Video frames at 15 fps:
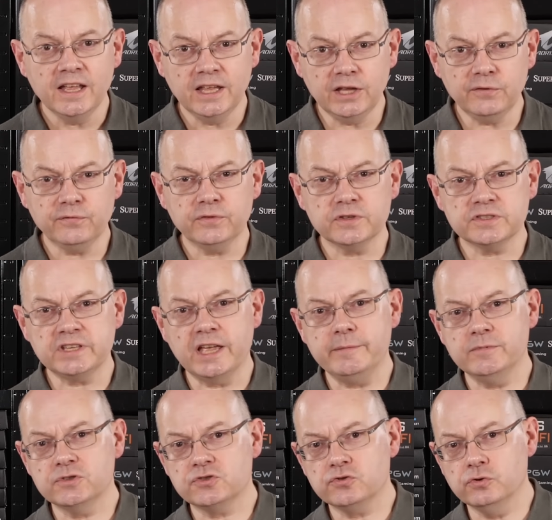If the same
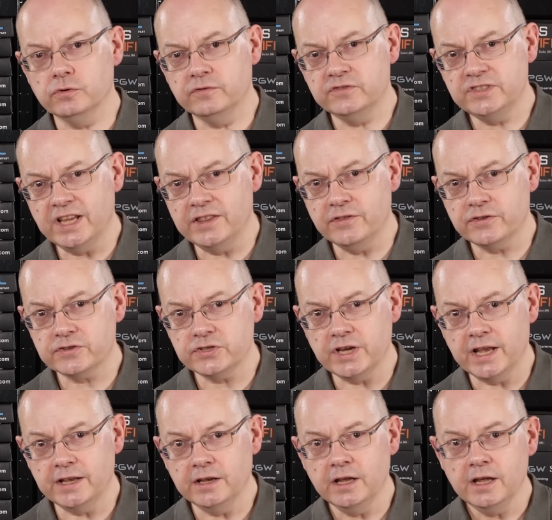is true of 10th
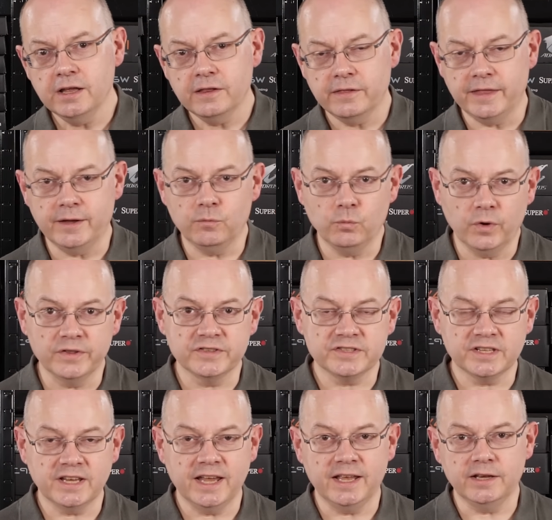gen, then once
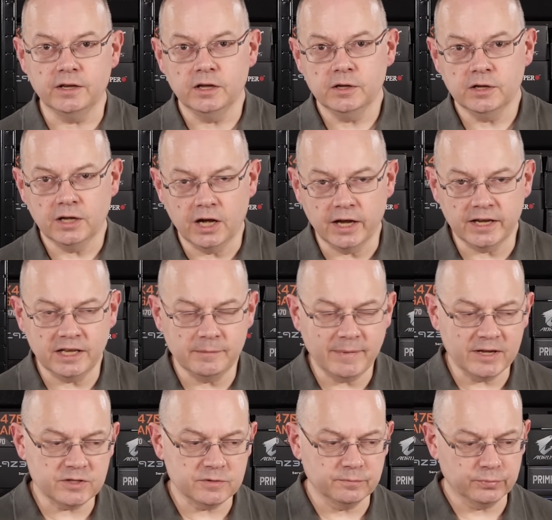again, I can
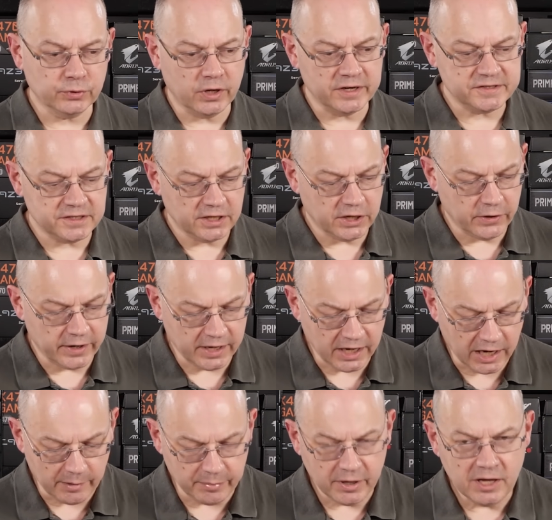imagine pricing going
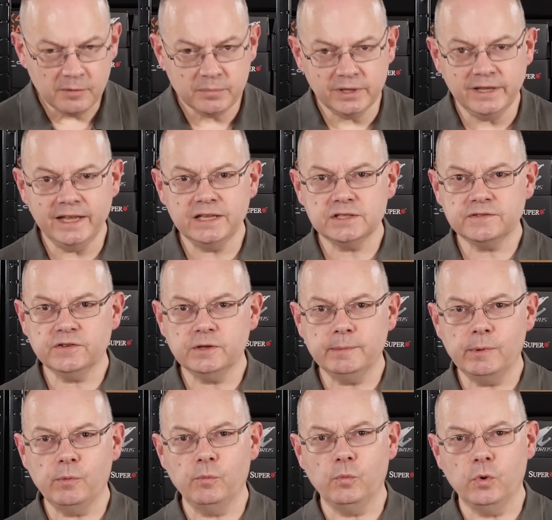up. But let's for the
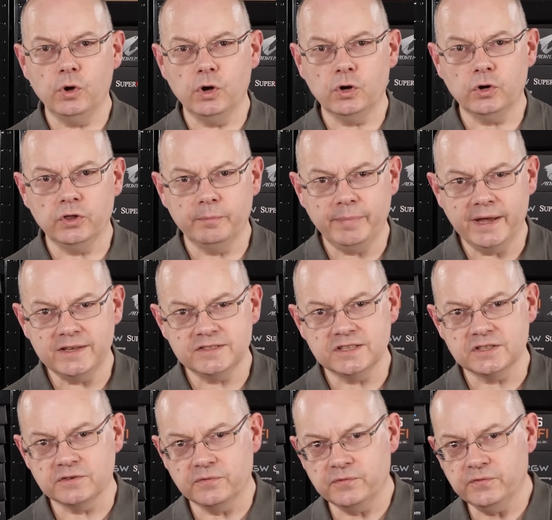moment work on the basis
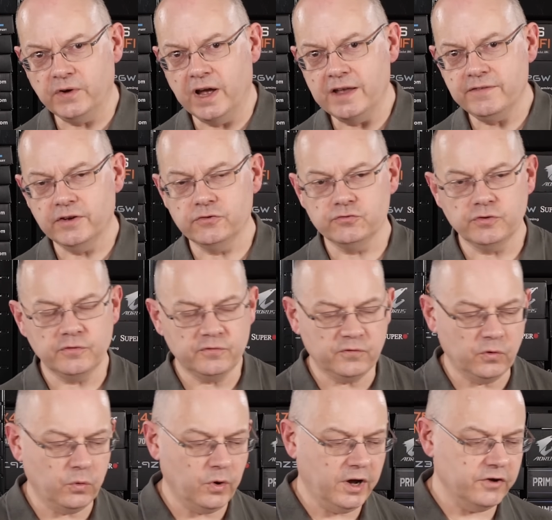of £500,
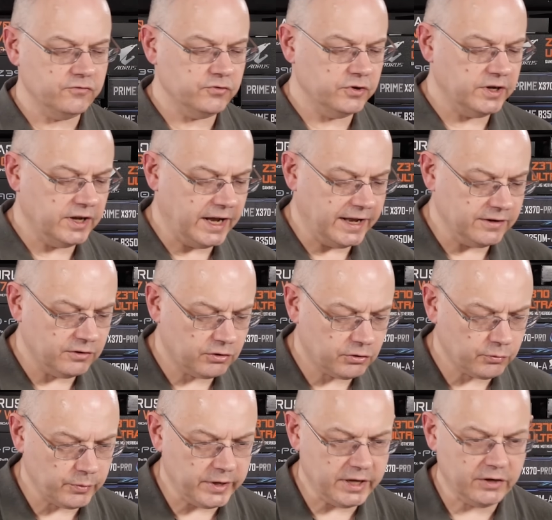£400 and
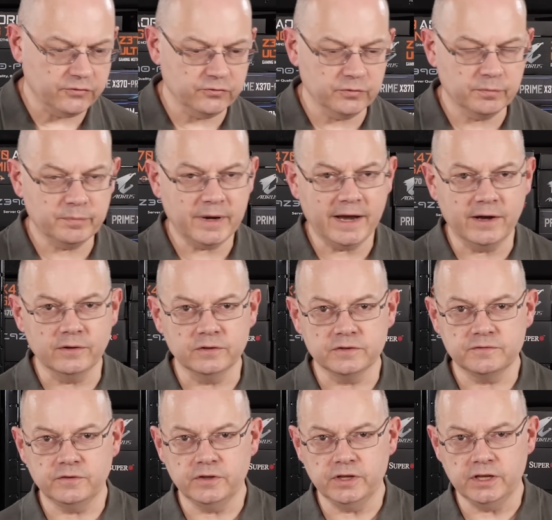£300
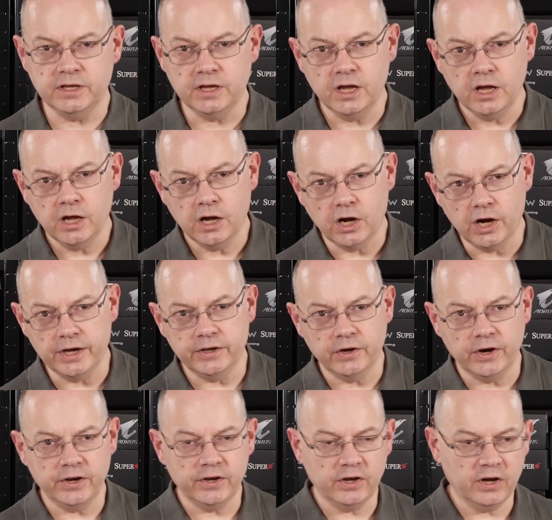for the
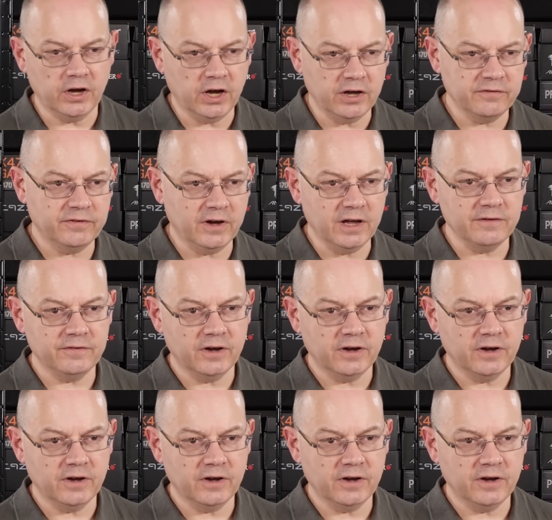i9, i5,